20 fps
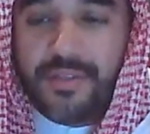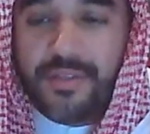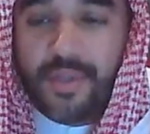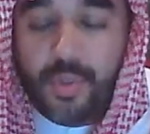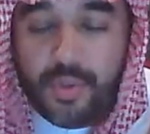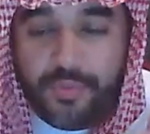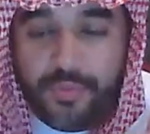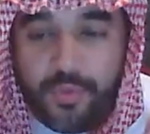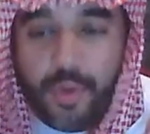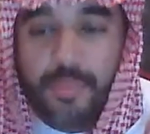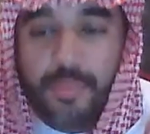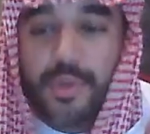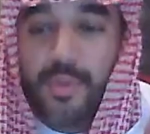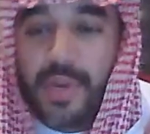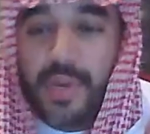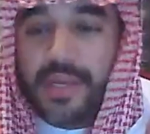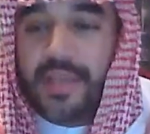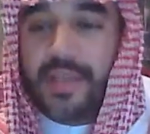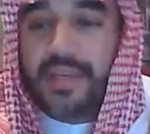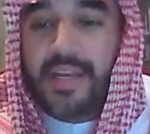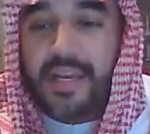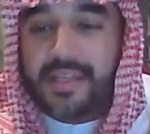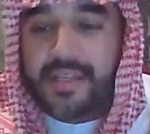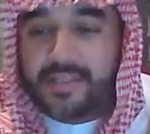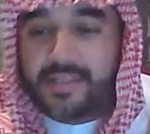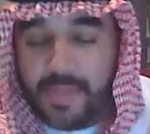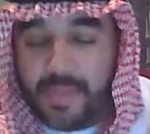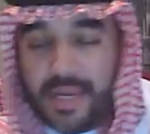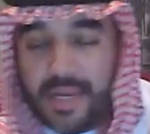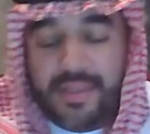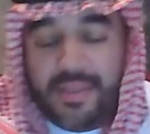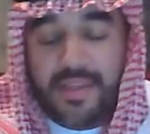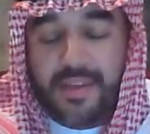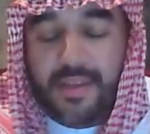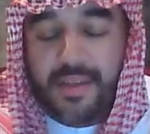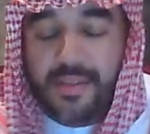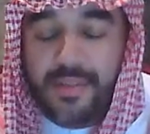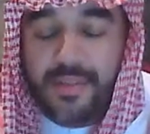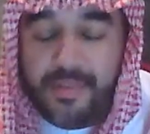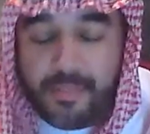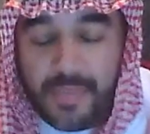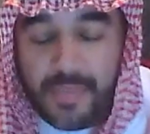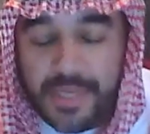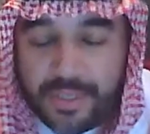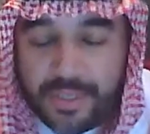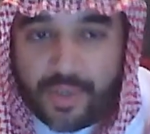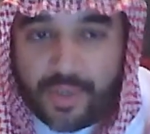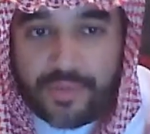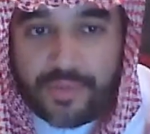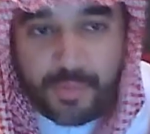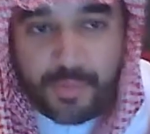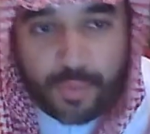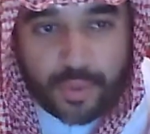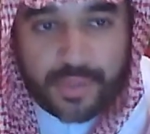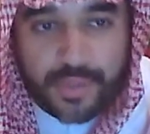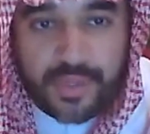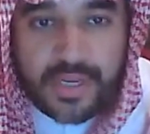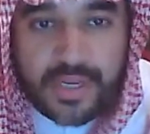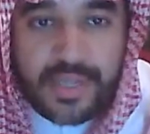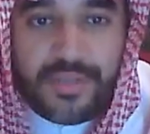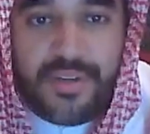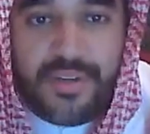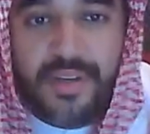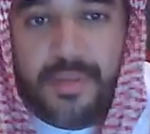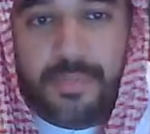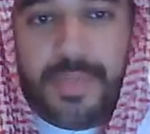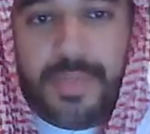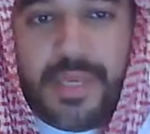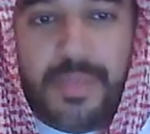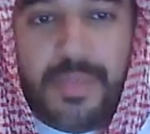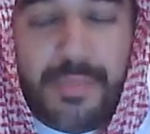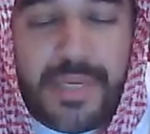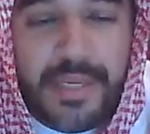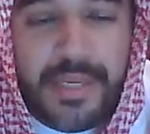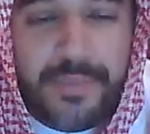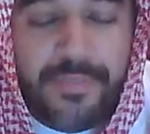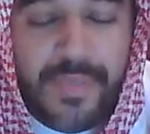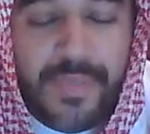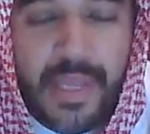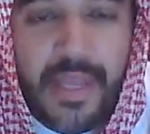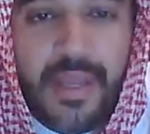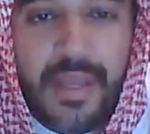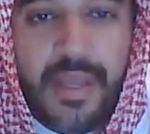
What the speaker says: So we're formally recognized by the Ministry of Sport and the National Olympic Committee.